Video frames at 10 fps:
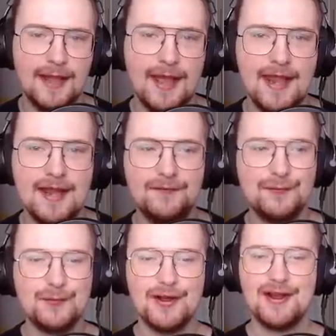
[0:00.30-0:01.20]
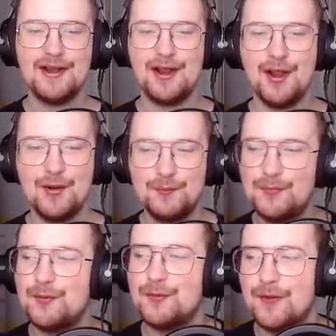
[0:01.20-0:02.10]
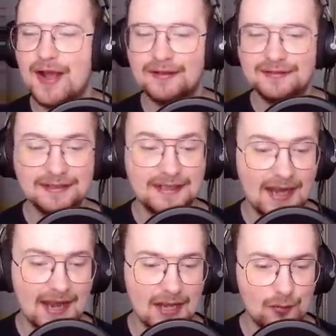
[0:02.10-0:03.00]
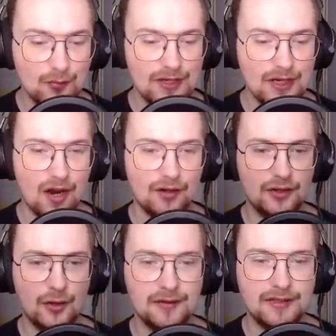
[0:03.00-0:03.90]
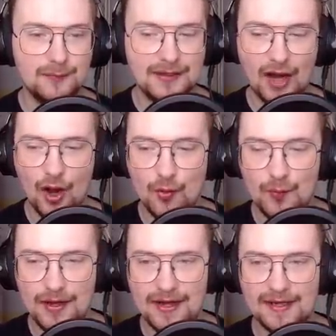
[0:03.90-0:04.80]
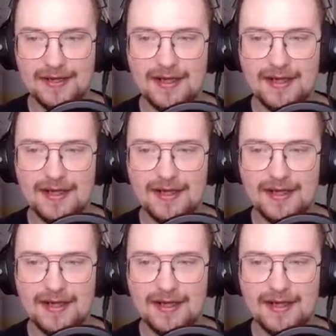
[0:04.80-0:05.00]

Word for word: everyone, I hope you're well. Today we are going to be opening